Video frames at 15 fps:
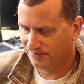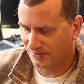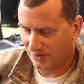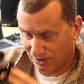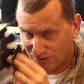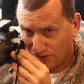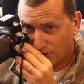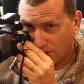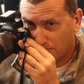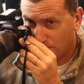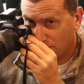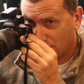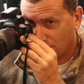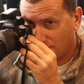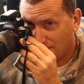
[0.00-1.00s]
they're like
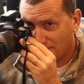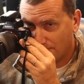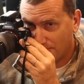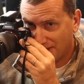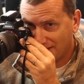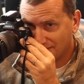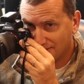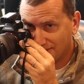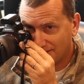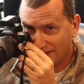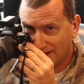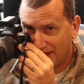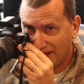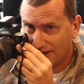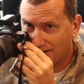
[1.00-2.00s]
putting their eye up against it and they
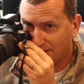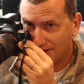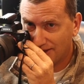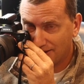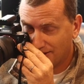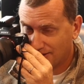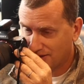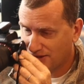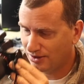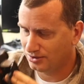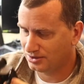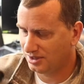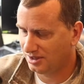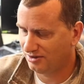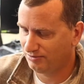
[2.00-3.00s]
cannot get it
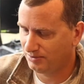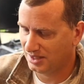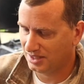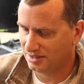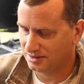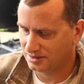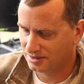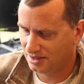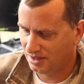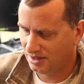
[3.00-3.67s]
close enough because